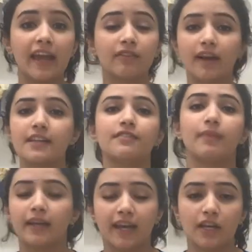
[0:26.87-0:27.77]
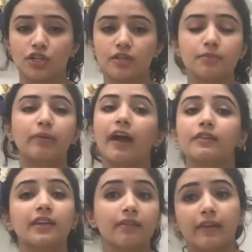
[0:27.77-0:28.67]
8 rights of medications prior
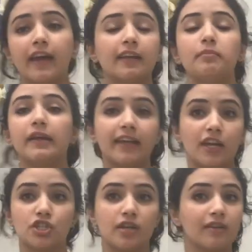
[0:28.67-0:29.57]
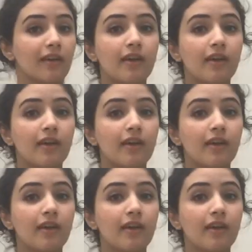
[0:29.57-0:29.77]
to giving any medication.